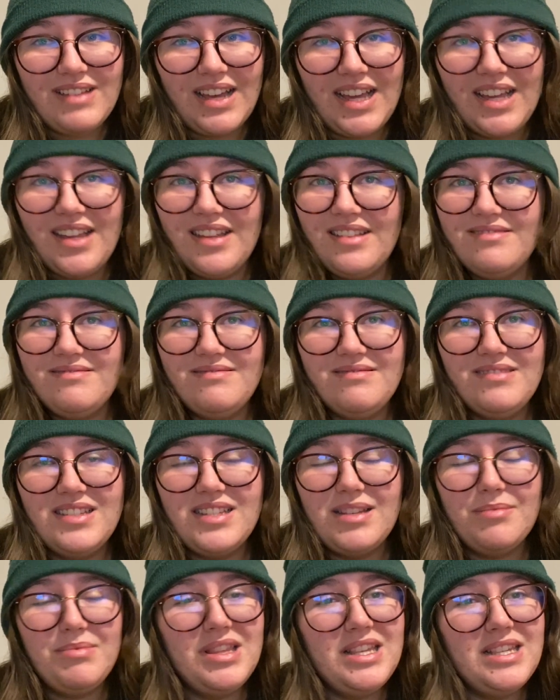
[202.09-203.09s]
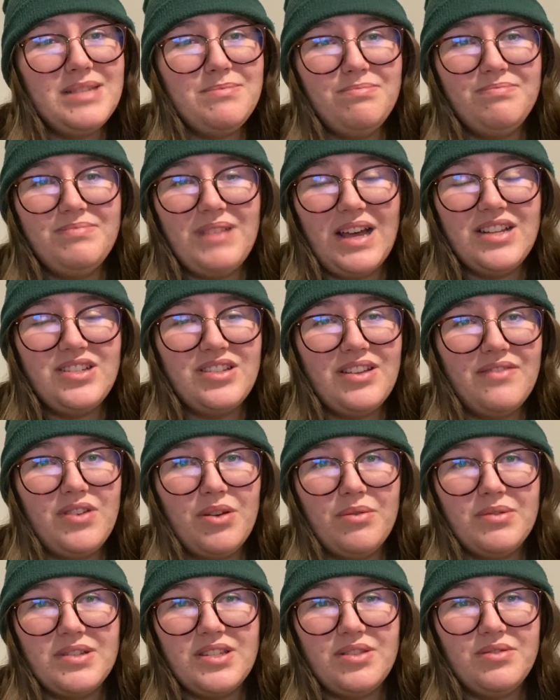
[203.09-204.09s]
I just have
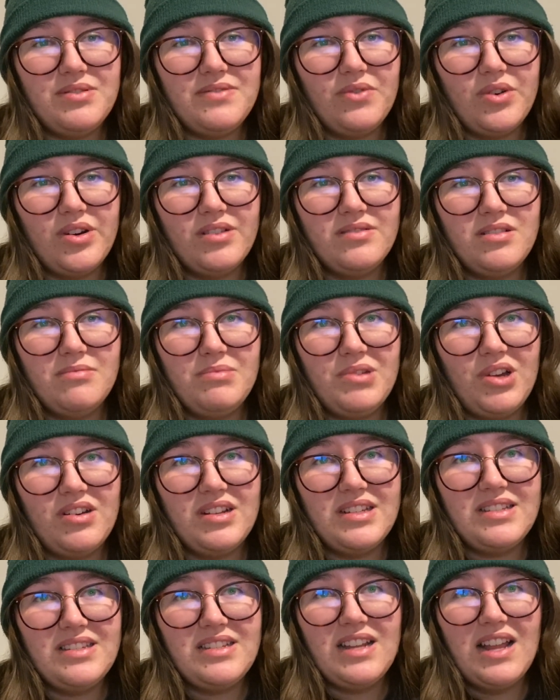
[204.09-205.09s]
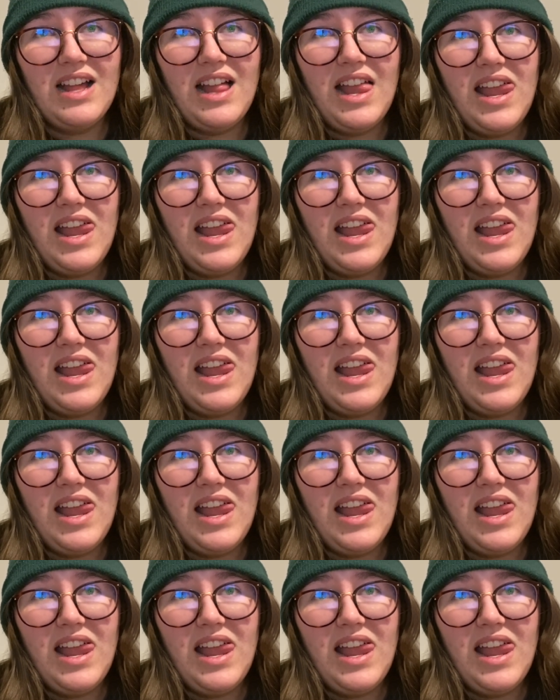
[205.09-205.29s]
no excuse for, to be honest.